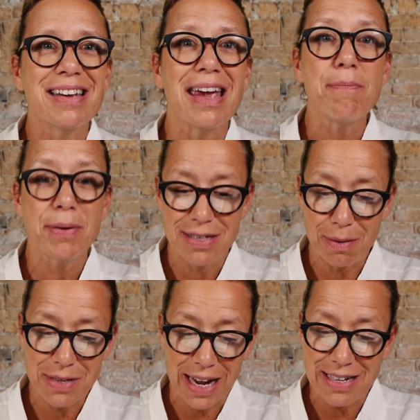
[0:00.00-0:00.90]
keep us
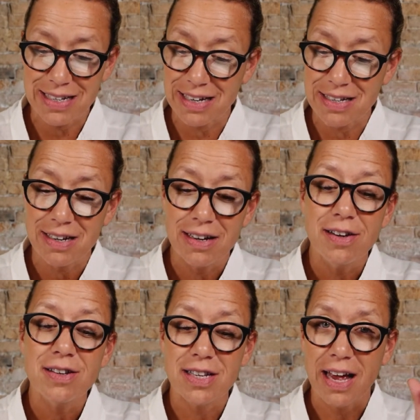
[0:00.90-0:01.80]
updated
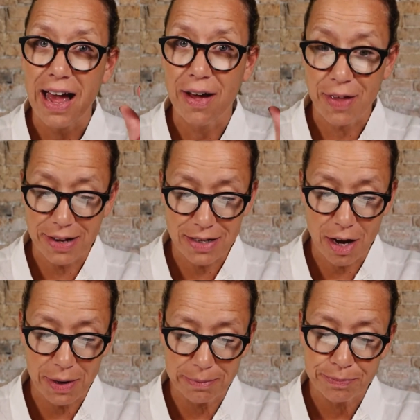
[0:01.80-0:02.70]
to how that's
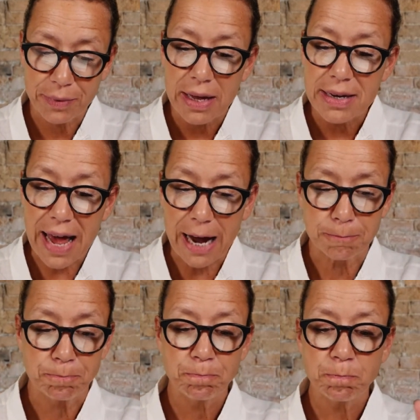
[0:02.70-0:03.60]
going. Now,